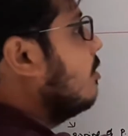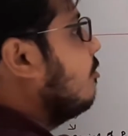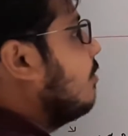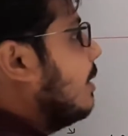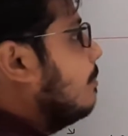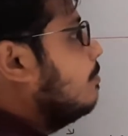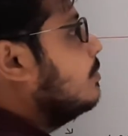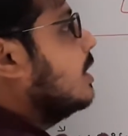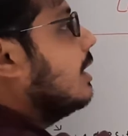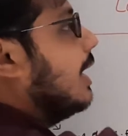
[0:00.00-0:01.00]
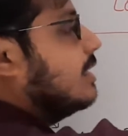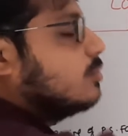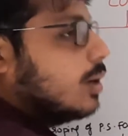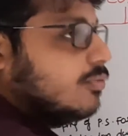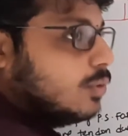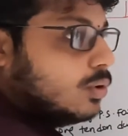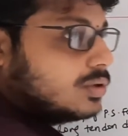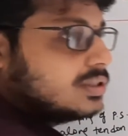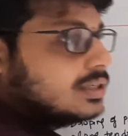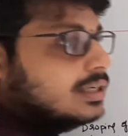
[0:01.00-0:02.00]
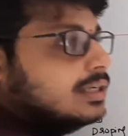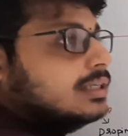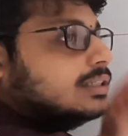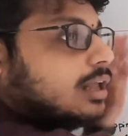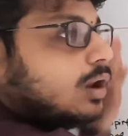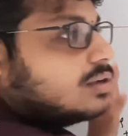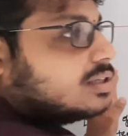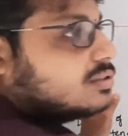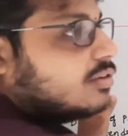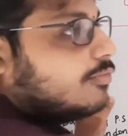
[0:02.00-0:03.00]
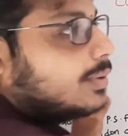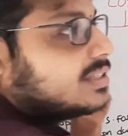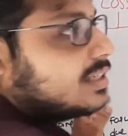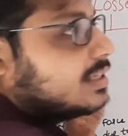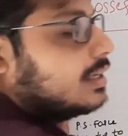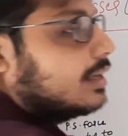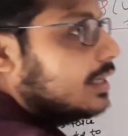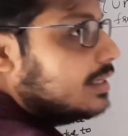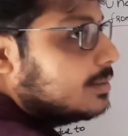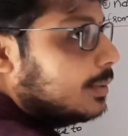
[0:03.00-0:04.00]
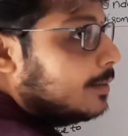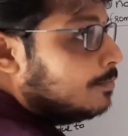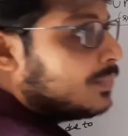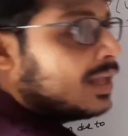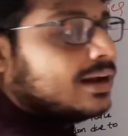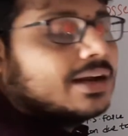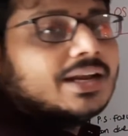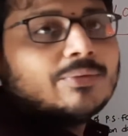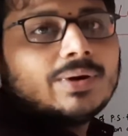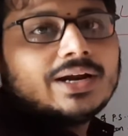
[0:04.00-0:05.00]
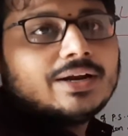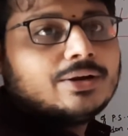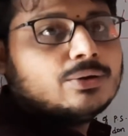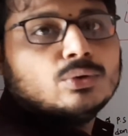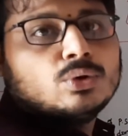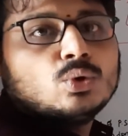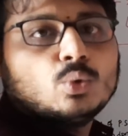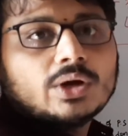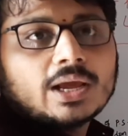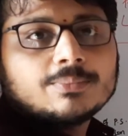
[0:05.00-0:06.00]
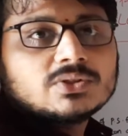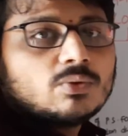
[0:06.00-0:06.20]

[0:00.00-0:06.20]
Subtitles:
from transfer of loads, the losses of pre-stressing is been divided into two types.